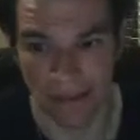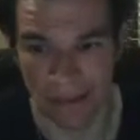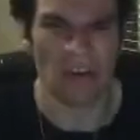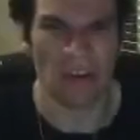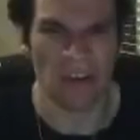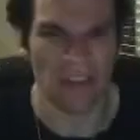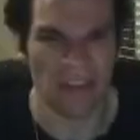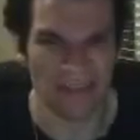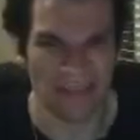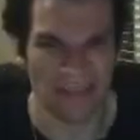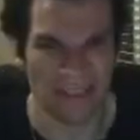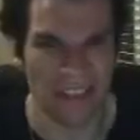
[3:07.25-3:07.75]

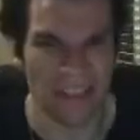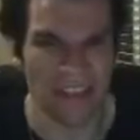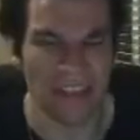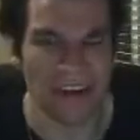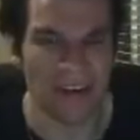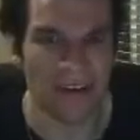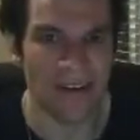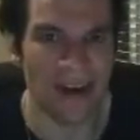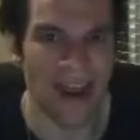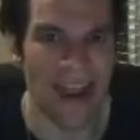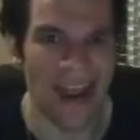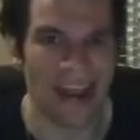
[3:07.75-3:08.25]

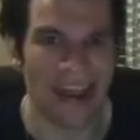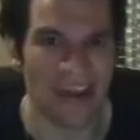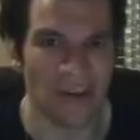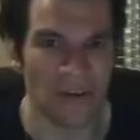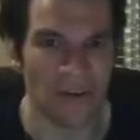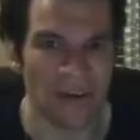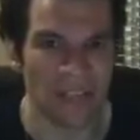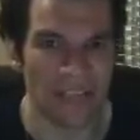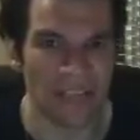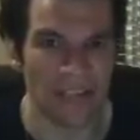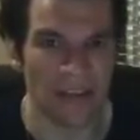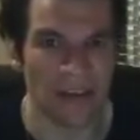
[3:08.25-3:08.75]
Consider a
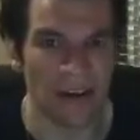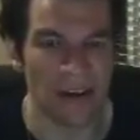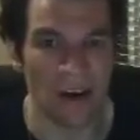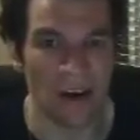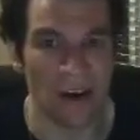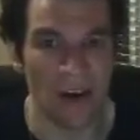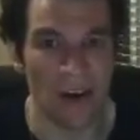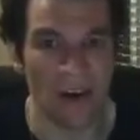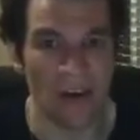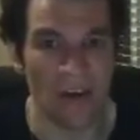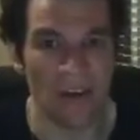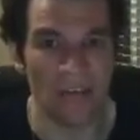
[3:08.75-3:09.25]
grid
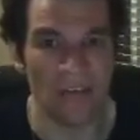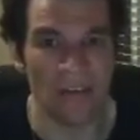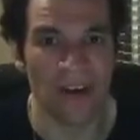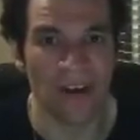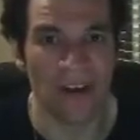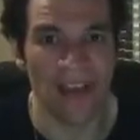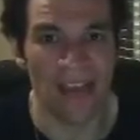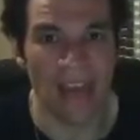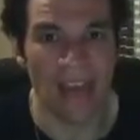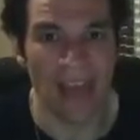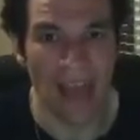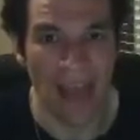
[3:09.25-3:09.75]
of
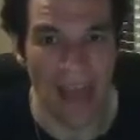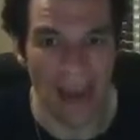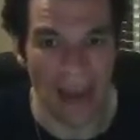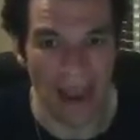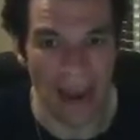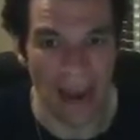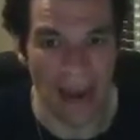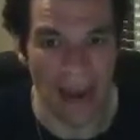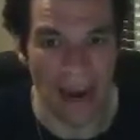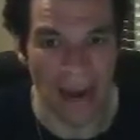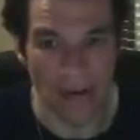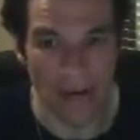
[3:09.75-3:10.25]

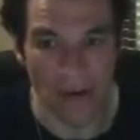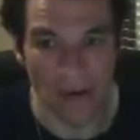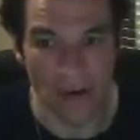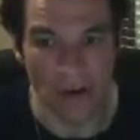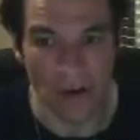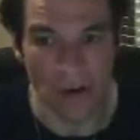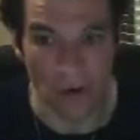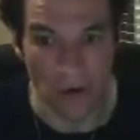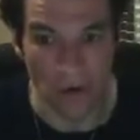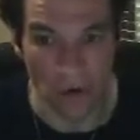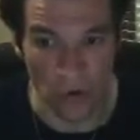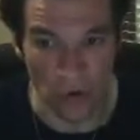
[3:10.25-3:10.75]
R
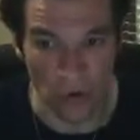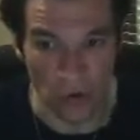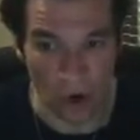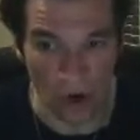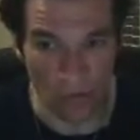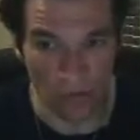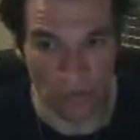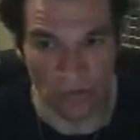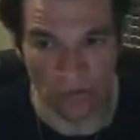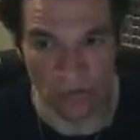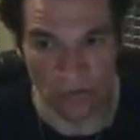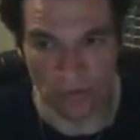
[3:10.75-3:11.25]

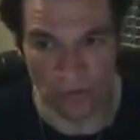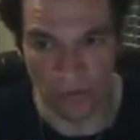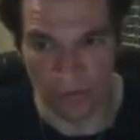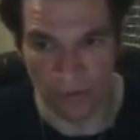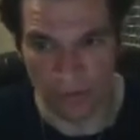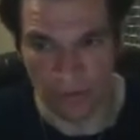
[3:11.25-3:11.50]
rows,